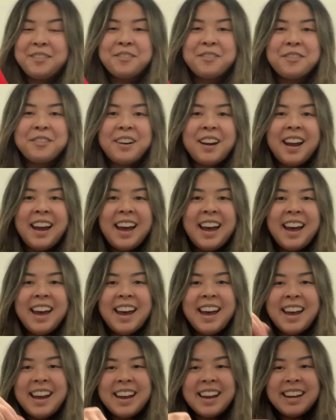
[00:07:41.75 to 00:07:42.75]

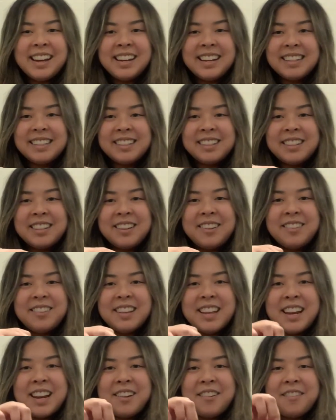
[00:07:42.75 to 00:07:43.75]
red. Do you
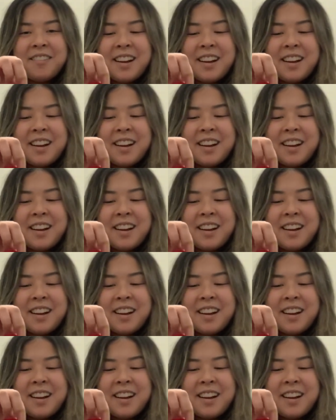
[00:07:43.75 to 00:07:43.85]
like